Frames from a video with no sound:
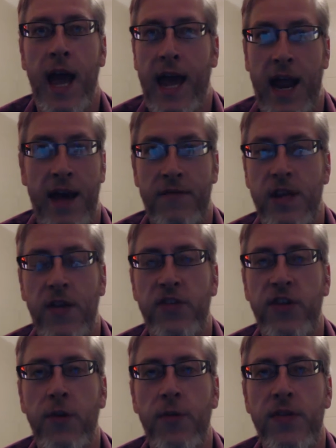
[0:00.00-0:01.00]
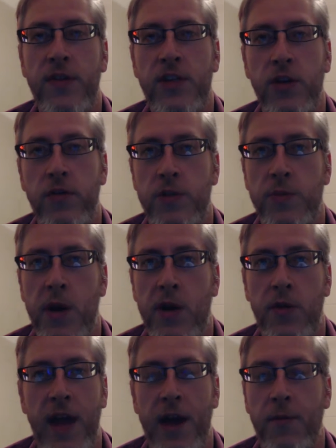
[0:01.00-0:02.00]
And I've done so with the Children's
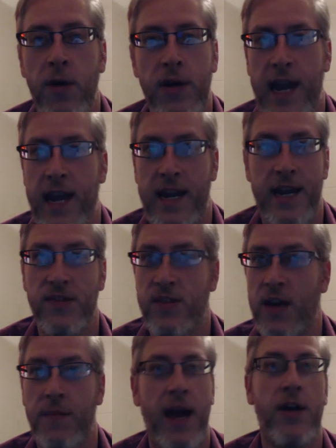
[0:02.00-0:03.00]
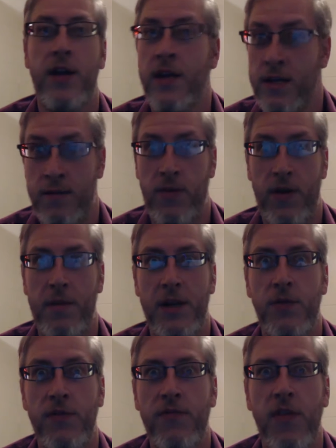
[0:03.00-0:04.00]
Miracle Network, and it has come out pretty
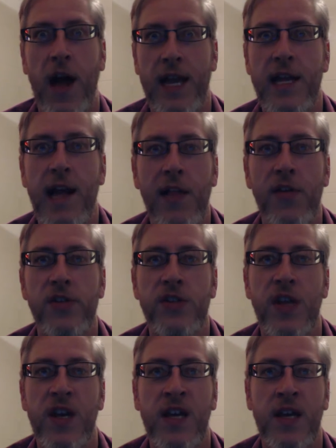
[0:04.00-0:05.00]
much with flying colors.